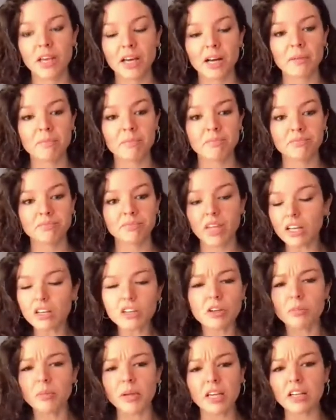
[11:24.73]

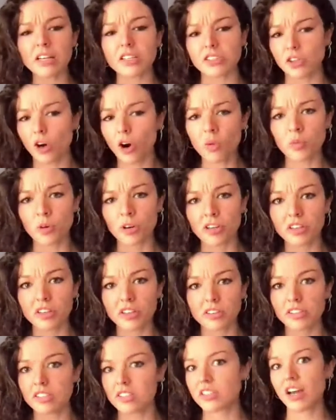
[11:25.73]
That could be English
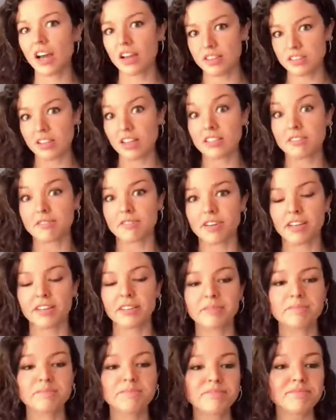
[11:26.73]
homework disguised as
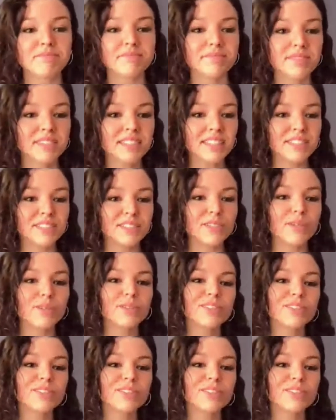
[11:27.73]
fun. So